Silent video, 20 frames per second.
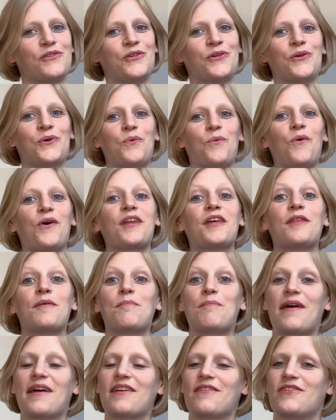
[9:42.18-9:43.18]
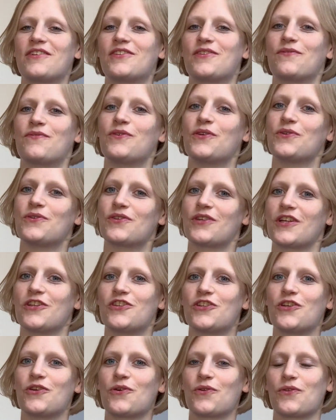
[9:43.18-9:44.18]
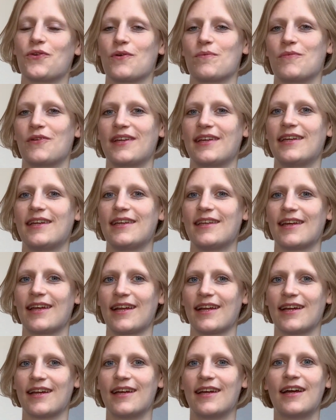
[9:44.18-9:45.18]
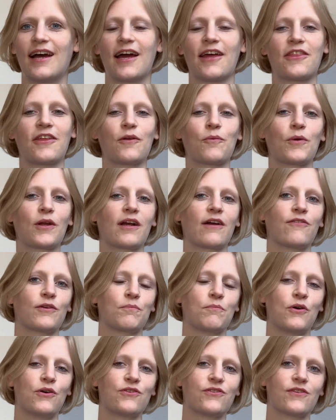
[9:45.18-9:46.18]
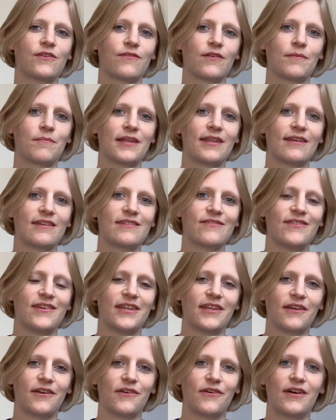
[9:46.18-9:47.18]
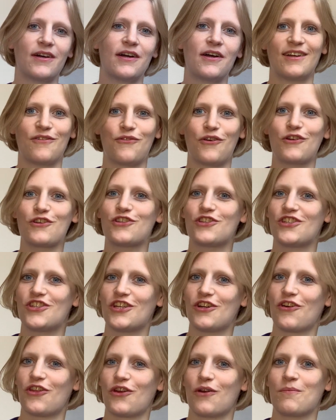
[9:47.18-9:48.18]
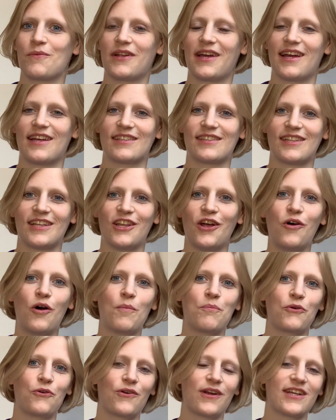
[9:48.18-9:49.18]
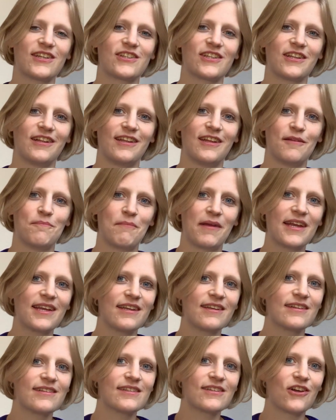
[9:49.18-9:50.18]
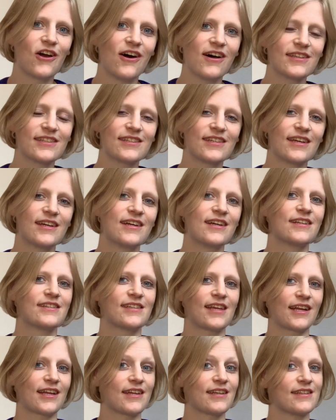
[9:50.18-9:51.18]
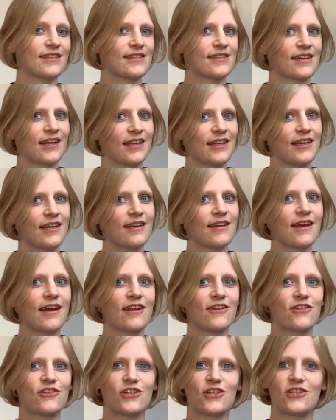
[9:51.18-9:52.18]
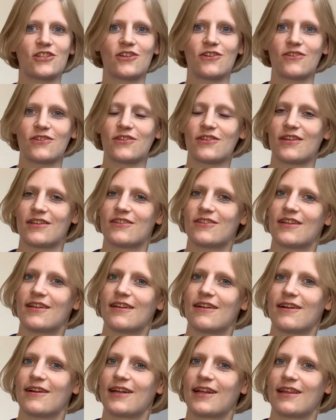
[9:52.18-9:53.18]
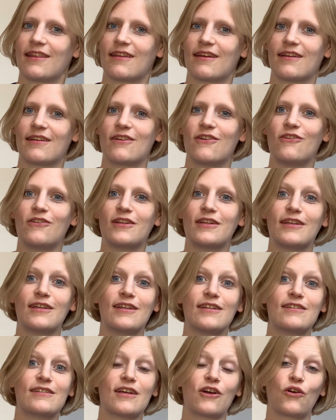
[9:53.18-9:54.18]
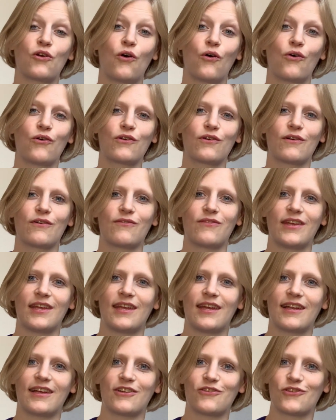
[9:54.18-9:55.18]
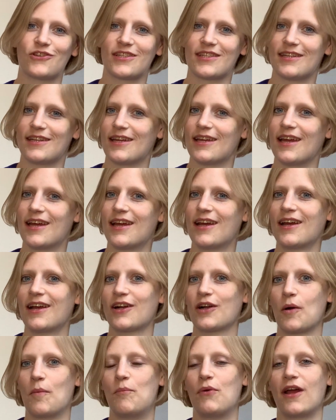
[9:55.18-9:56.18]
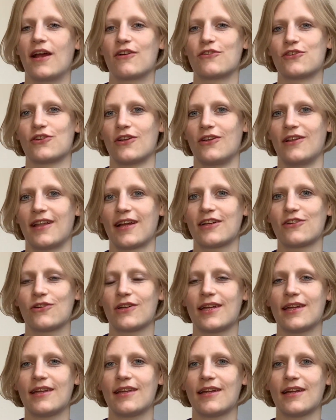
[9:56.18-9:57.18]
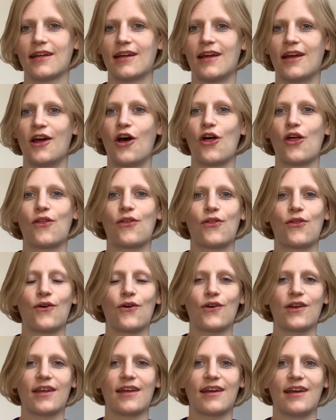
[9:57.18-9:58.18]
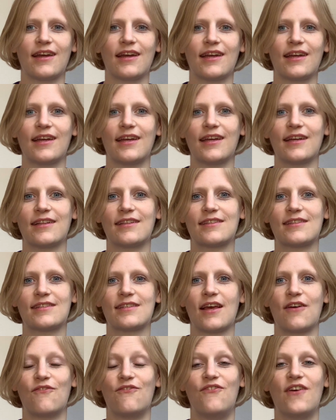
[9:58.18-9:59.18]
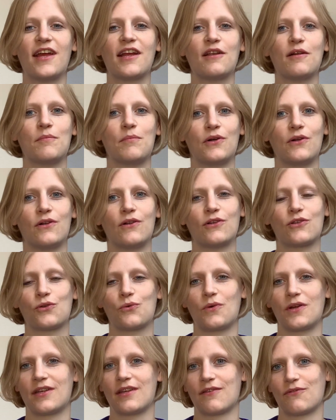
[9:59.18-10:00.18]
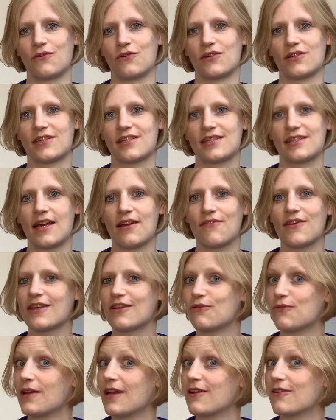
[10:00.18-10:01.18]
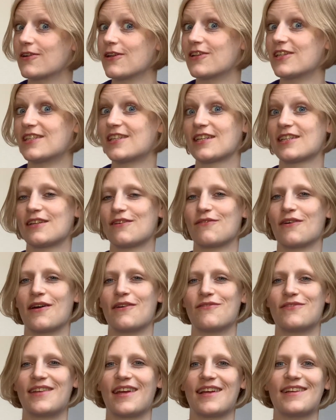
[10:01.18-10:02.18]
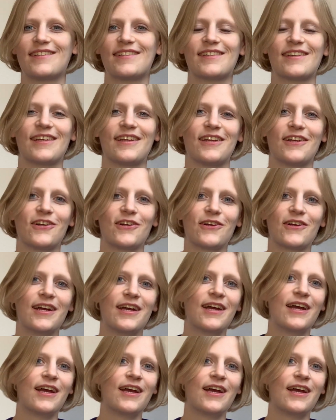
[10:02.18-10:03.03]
2. What are the benefits of using geothermal heating? I think we covered most of them in this video. First, geothermal has low operational and maintenance cost. Second, it's a clean energy source considering that it only needs a quarter of the electricity compared to electric heating. Third, it's available 24-7, 365 days a year.